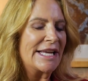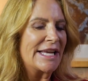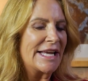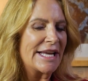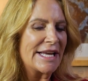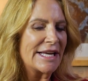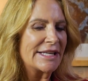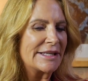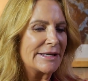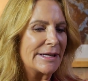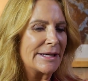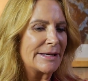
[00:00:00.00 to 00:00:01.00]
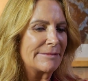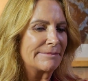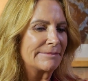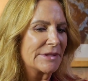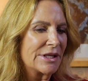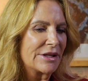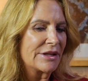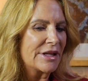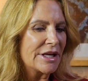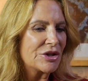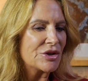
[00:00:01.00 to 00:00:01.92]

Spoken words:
and they